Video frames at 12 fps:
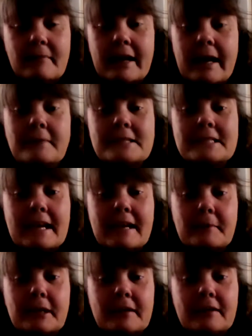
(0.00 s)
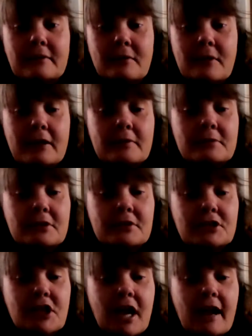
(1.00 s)
My name's Tammy. Welcome to
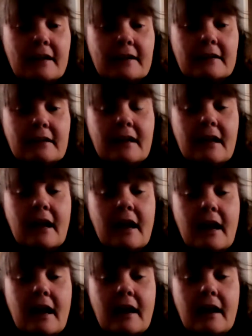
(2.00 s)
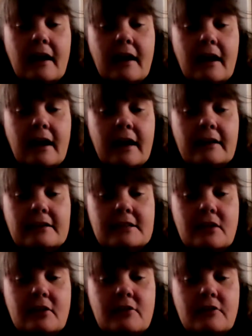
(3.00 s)
the chat. All right.
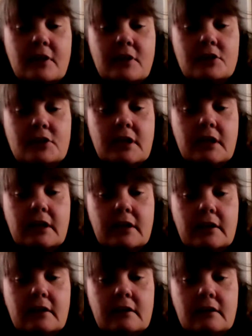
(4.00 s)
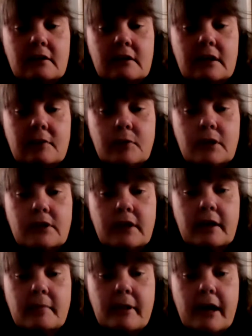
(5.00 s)
So the first thing that we
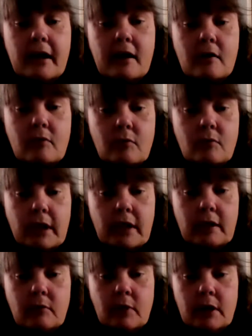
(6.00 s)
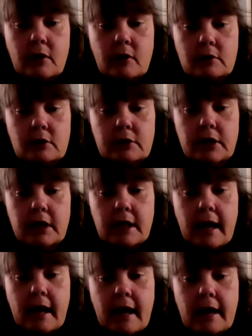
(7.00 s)
think about when we are
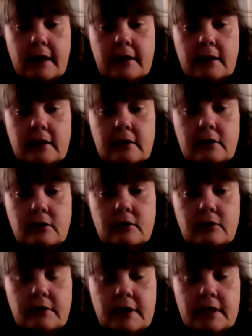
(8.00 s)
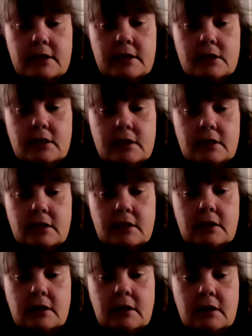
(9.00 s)
looking at new fish,
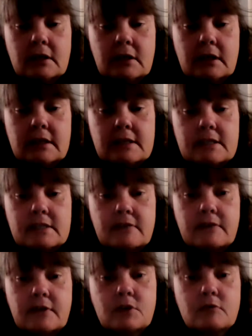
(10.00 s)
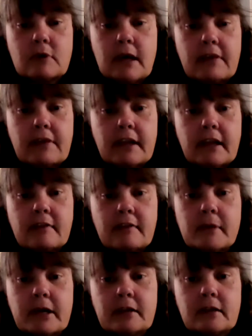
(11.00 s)
and this is the first one I think
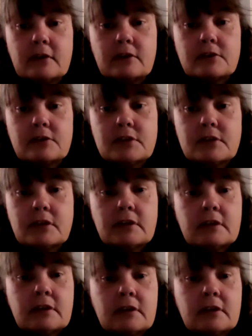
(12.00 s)
everybody learns.